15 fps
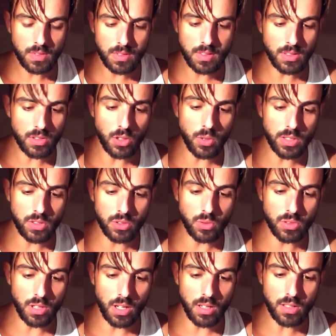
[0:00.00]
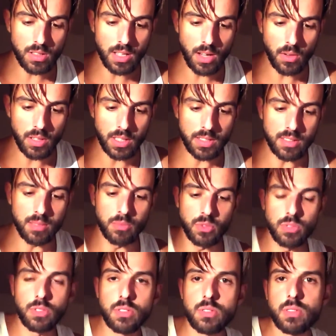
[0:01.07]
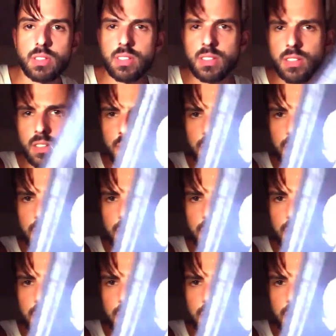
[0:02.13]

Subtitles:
There's always 2 dogs howling at the moon. Also in this card,